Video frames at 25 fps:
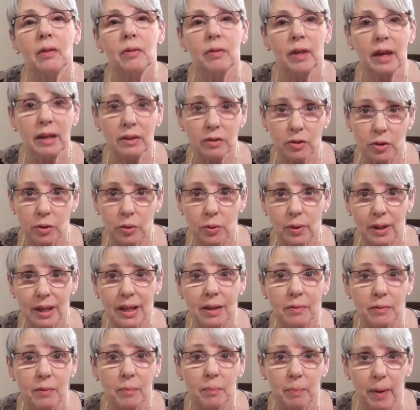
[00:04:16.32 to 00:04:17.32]
They do
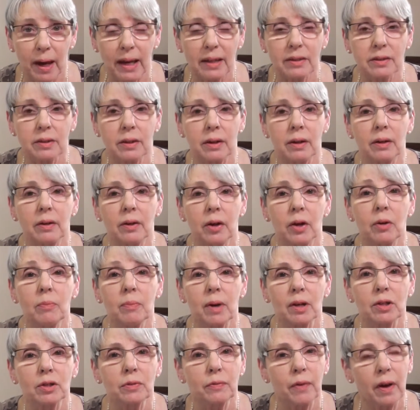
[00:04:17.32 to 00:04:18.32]
even better and go
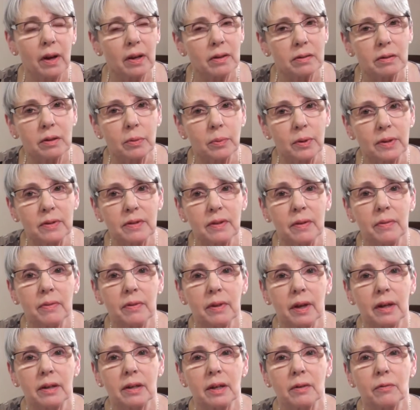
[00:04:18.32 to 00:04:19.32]
much faster with
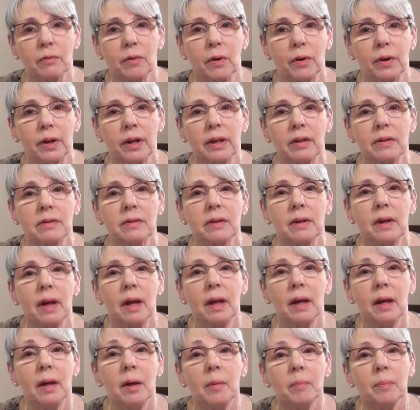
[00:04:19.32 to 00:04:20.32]
synthetic phonics
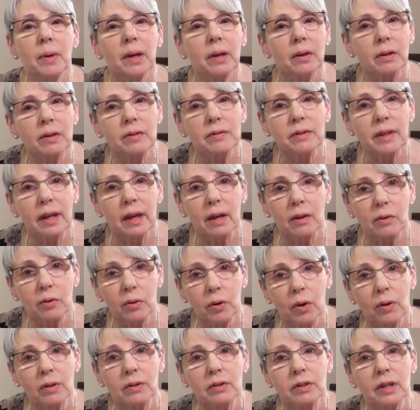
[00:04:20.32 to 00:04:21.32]
because they are
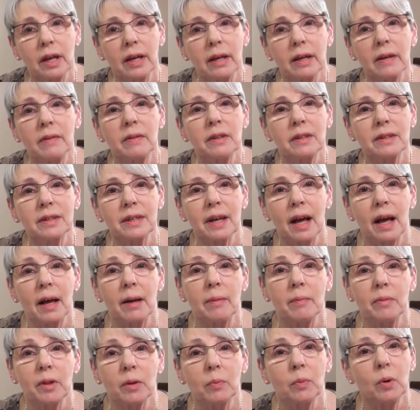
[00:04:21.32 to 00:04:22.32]
not taking the
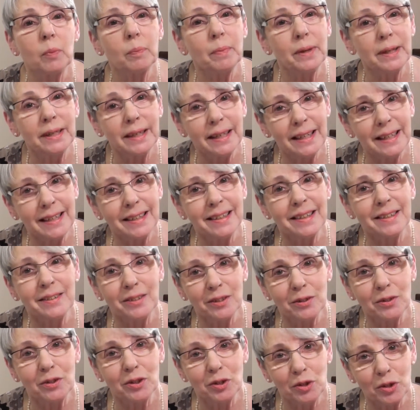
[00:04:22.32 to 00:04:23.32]
time that would be needed
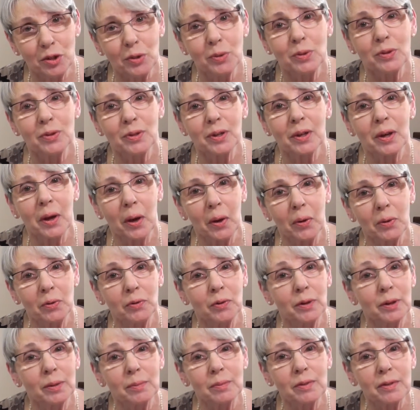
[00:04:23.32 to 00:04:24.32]
to deduce the code
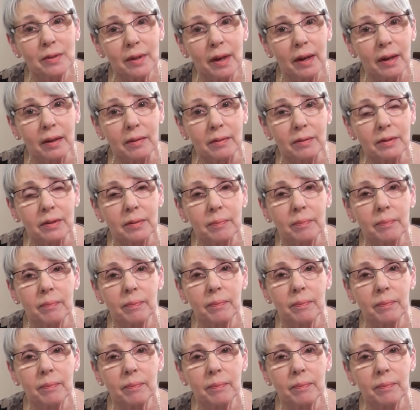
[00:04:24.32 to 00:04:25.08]
for themselves.